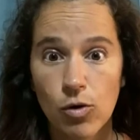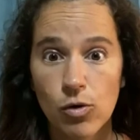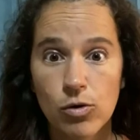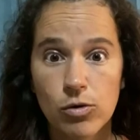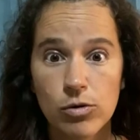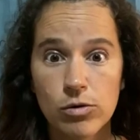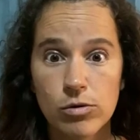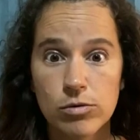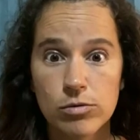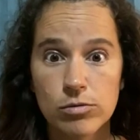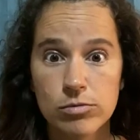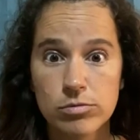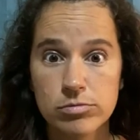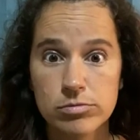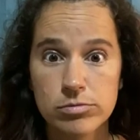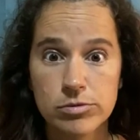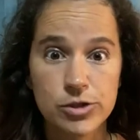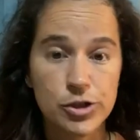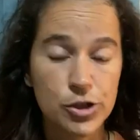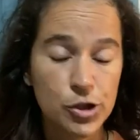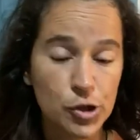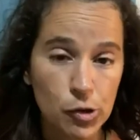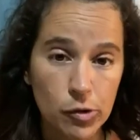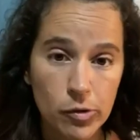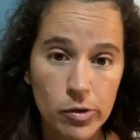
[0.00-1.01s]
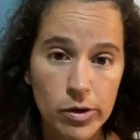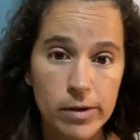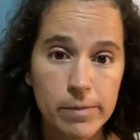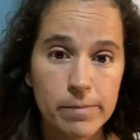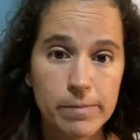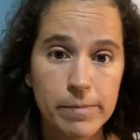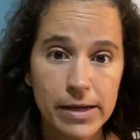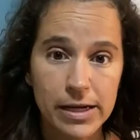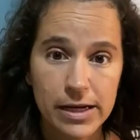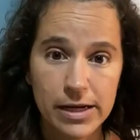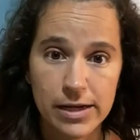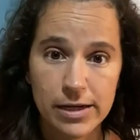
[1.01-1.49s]
old you
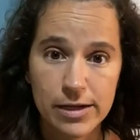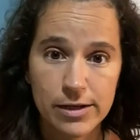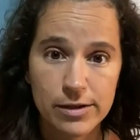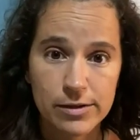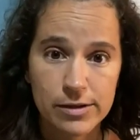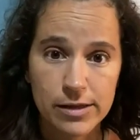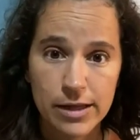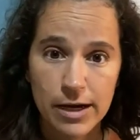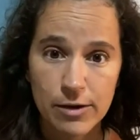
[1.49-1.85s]
and me.